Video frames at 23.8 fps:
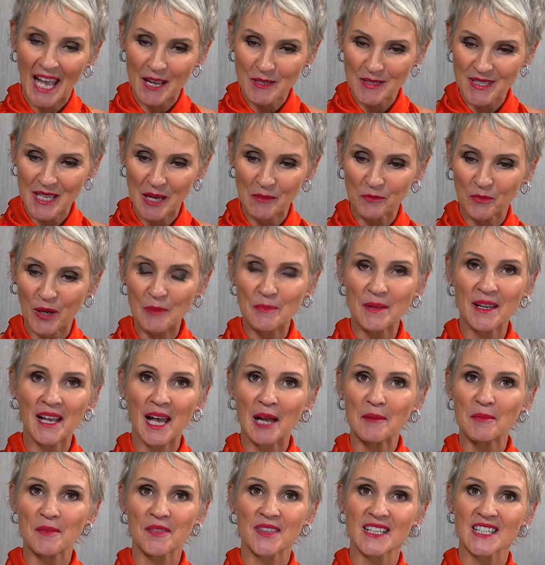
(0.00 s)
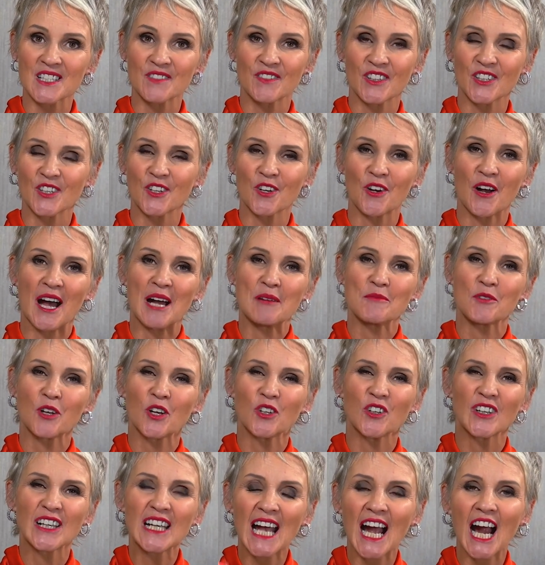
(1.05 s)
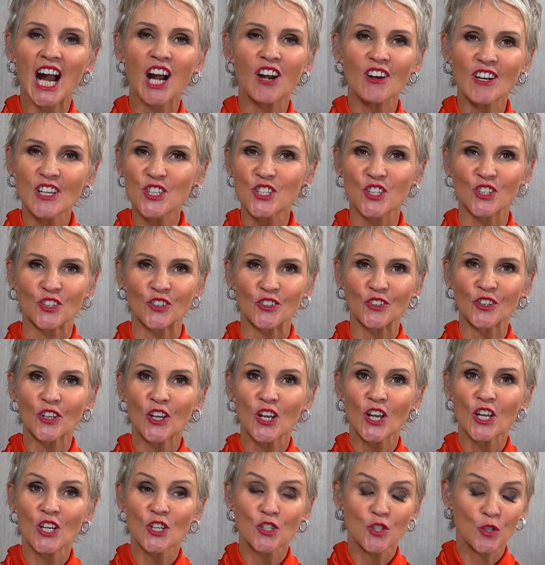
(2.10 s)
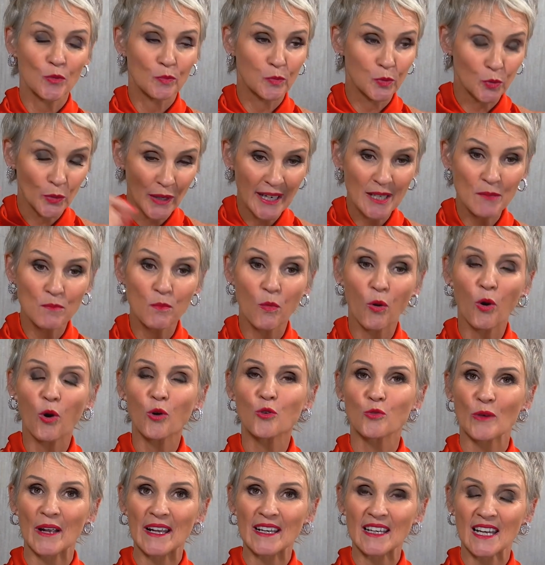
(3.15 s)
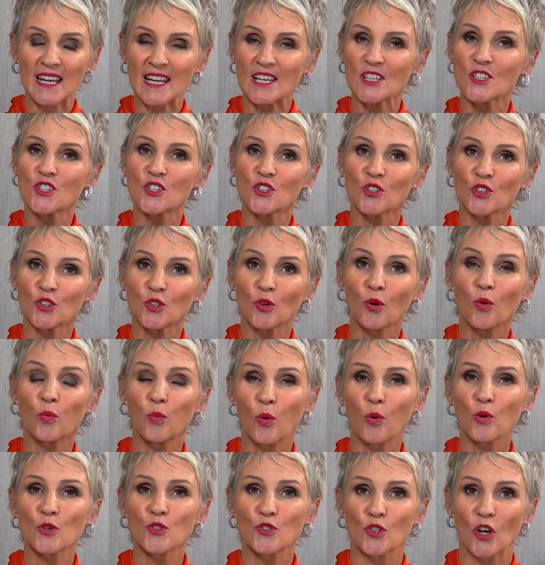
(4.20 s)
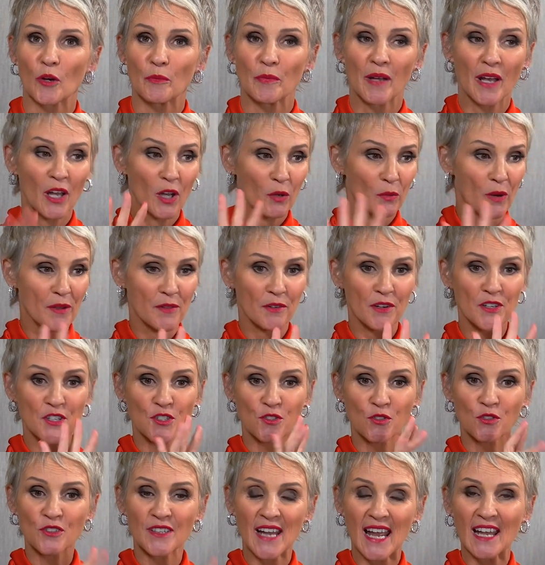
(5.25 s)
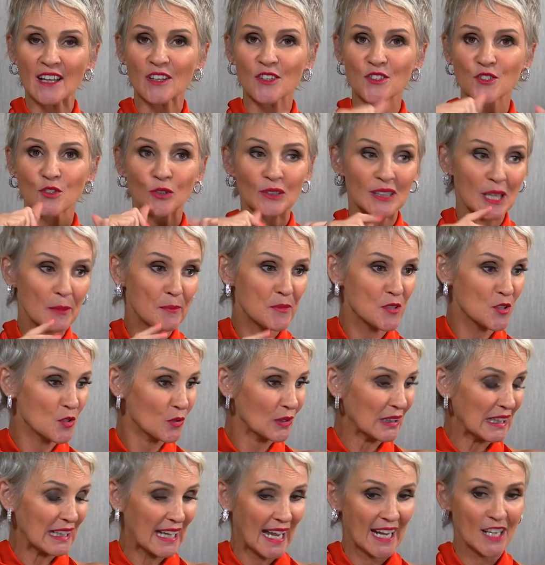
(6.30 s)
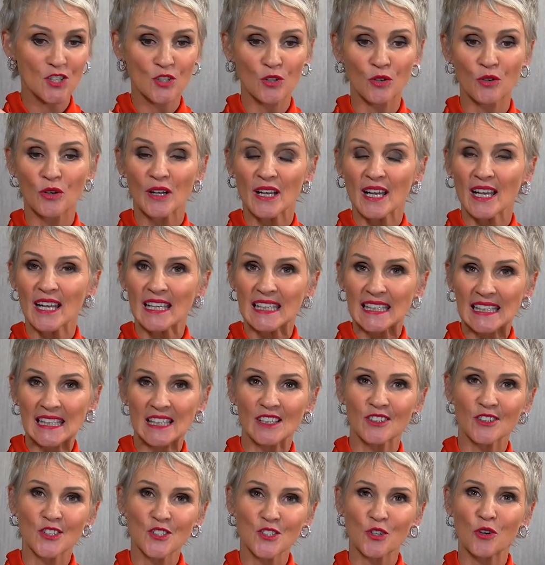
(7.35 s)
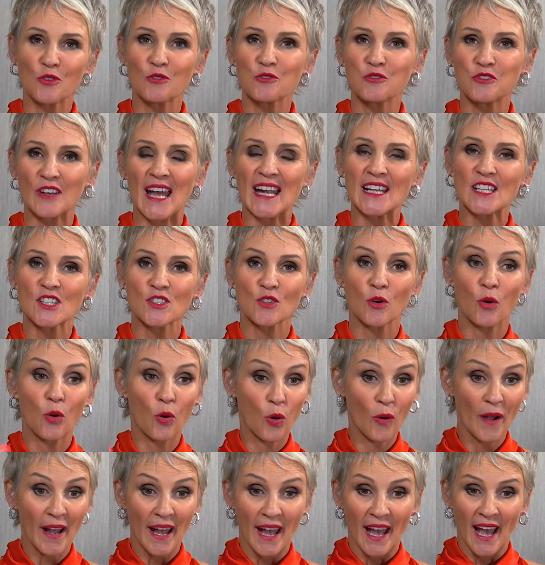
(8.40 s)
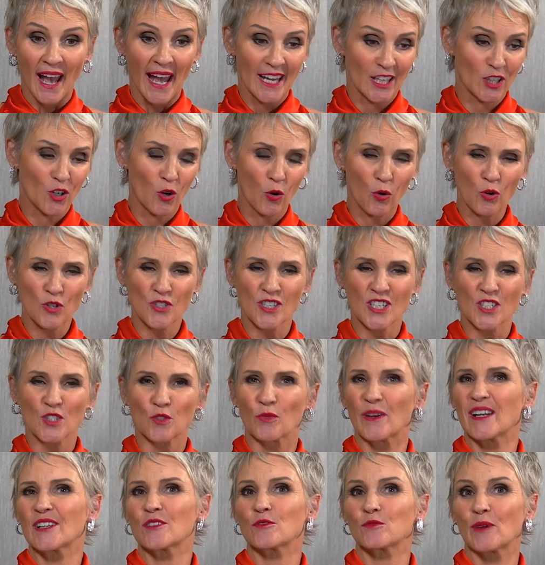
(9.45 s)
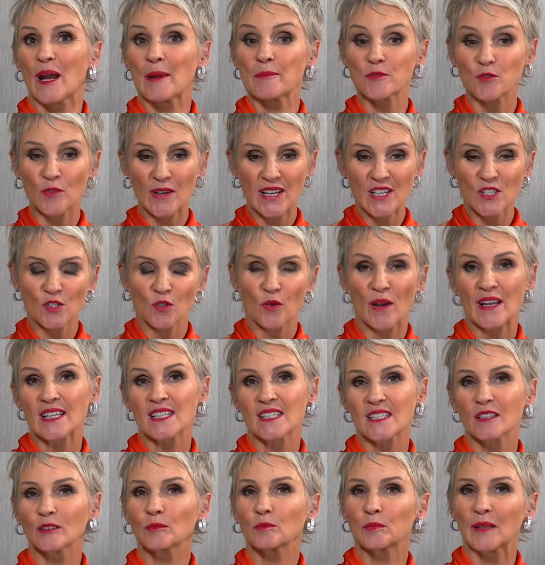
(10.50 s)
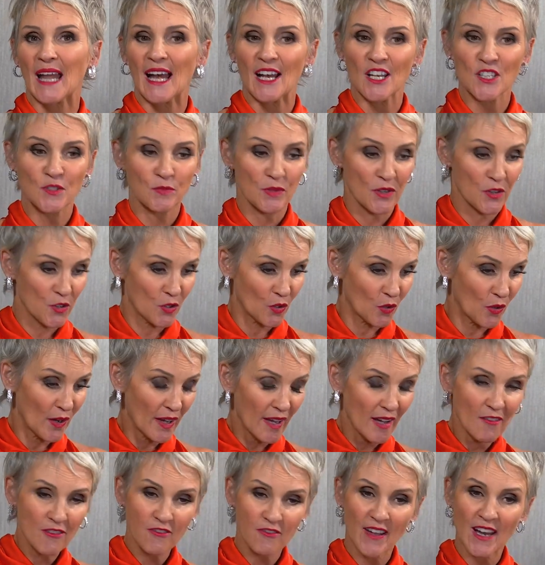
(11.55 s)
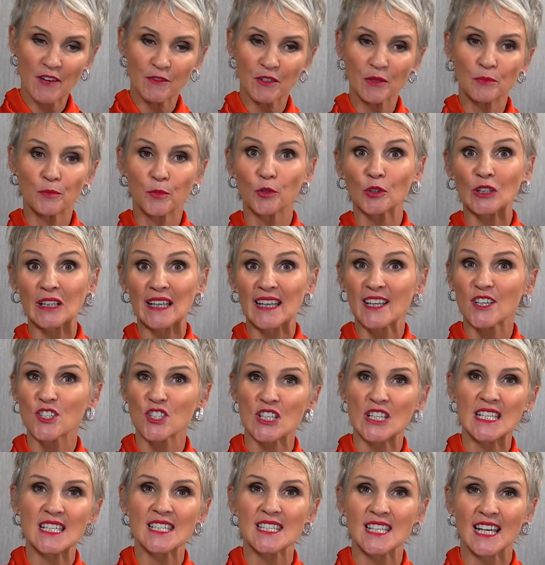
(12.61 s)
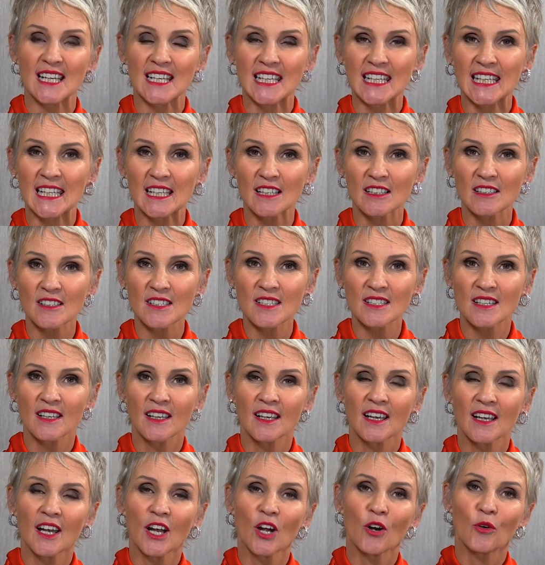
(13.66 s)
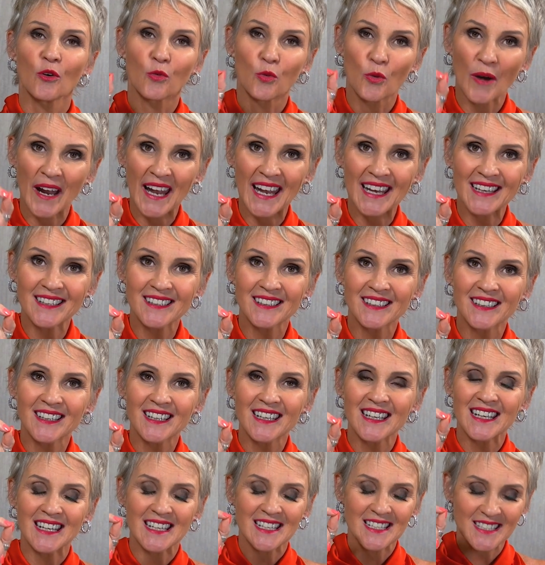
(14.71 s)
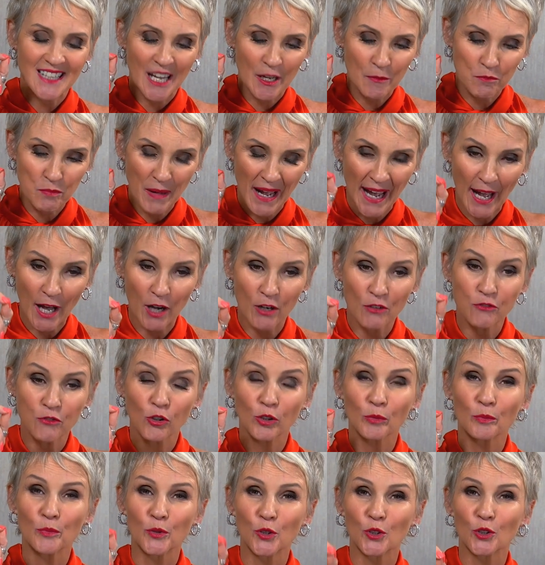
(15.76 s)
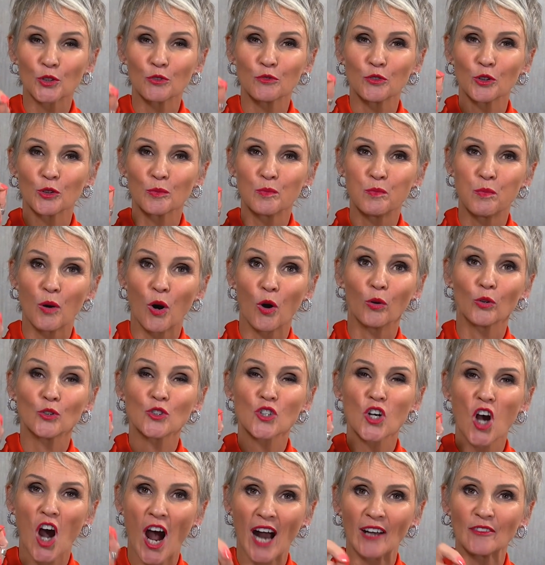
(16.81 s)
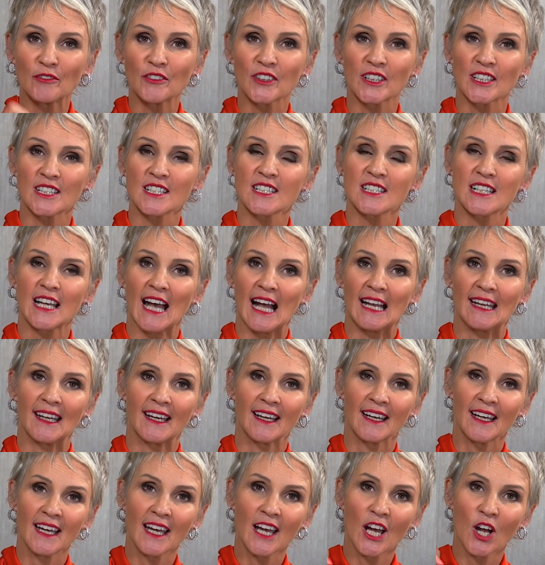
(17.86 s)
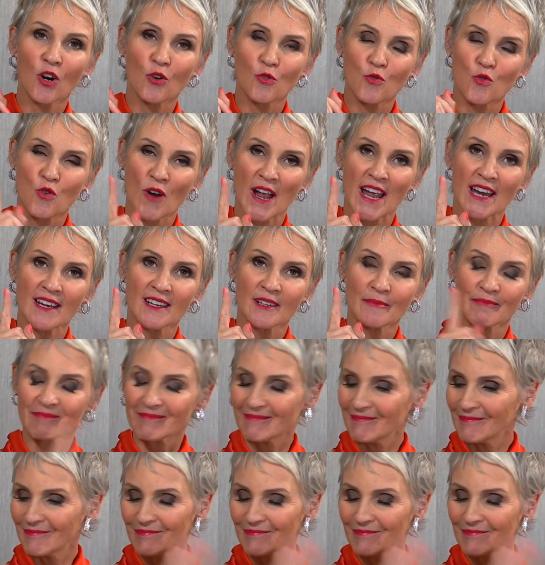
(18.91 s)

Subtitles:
as I'm wrapping up this video, I'm going to encourage you to bring more red into your wardrobe, whether it's through nails or lips or a cut or heels or flats or a gorgeous red wrap dress or a silk blouse with your favorite bootleg jeans and heels. Red is a powerful, beautiful, bold, confident color. Red,